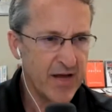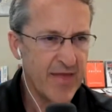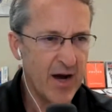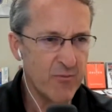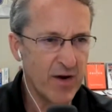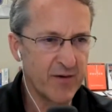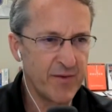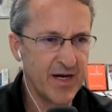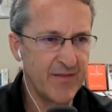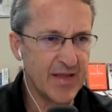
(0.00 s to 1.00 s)
and that might have
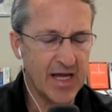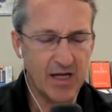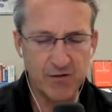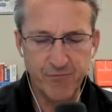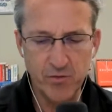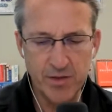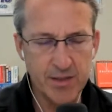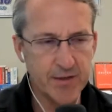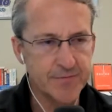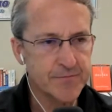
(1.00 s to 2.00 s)
been in the
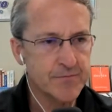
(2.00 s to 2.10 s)
California,